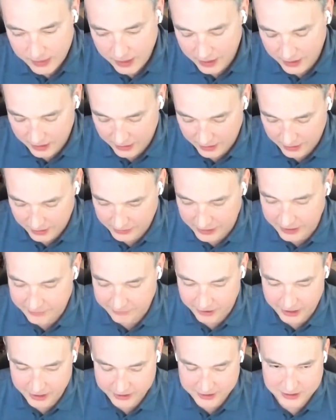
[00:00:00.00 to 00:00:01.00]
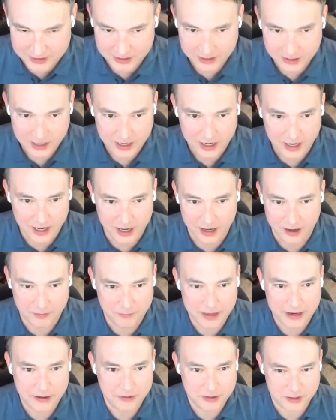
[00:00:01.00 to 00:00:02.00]
LiveVox,
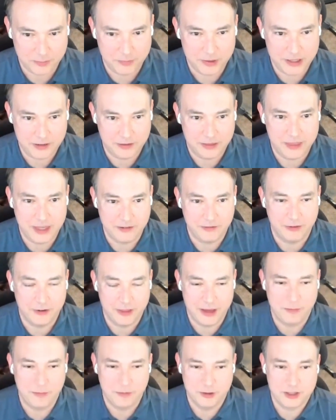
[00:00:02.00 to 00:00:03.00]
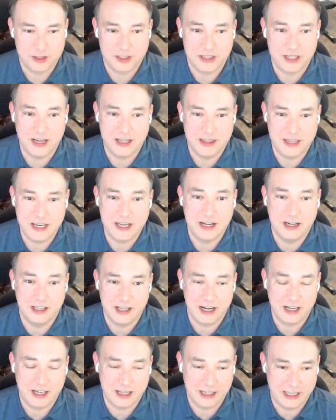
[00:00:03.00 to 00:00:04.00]
that was a big thing for them, was they did a
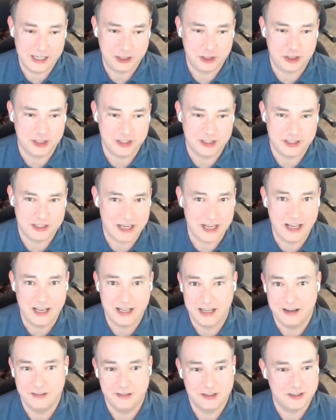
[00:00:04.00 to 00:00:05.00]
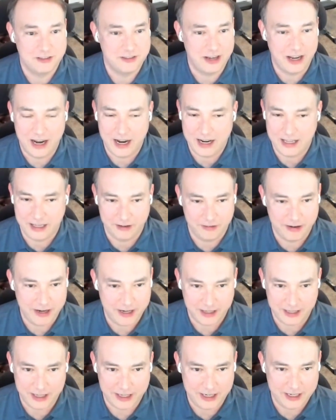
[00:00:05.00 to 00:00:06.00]
lot of collections, and that was highly
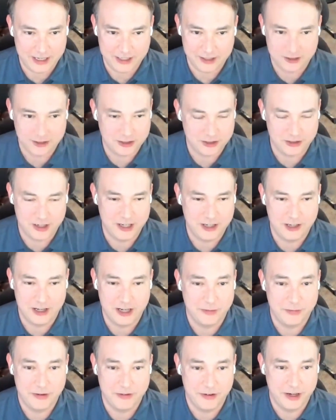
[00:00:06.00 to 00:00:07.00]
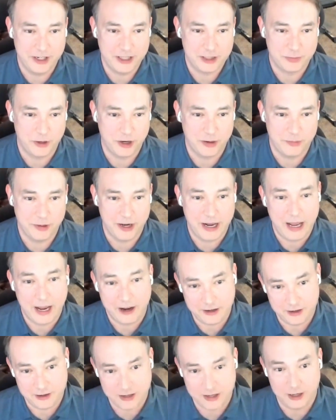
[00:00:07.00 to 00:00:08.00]
regulated industry, and you had to be very smart about how
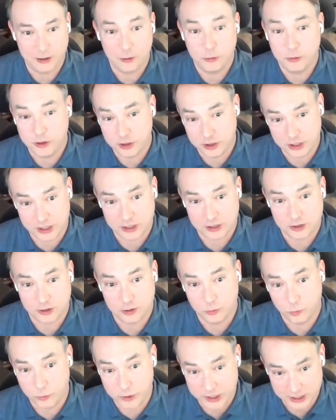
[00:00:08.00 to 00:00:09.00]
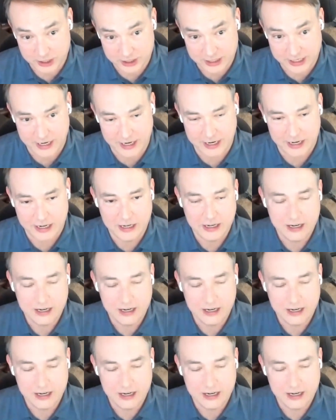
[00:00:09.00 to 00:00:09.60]
you did it, who you did it to, when you did it.